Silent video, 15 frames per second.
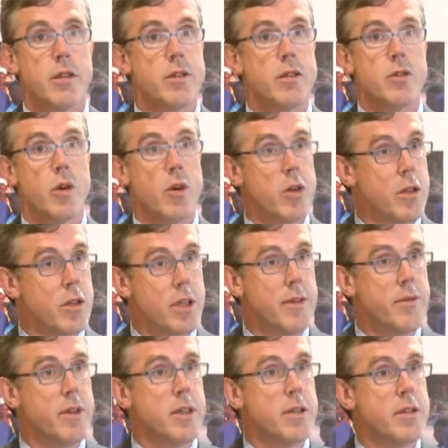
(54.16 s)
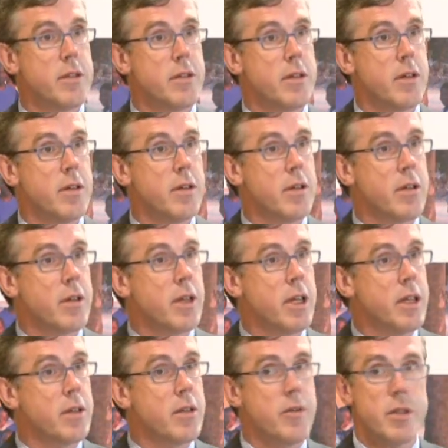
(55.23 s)
soil, given its
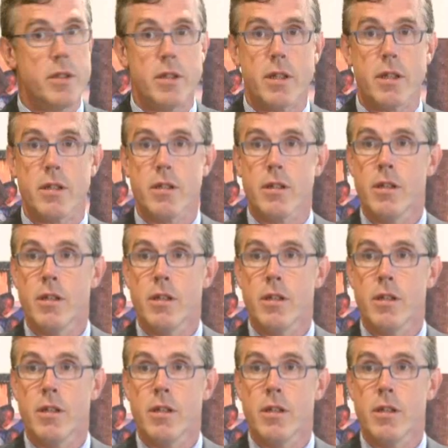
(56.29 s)
characteristics,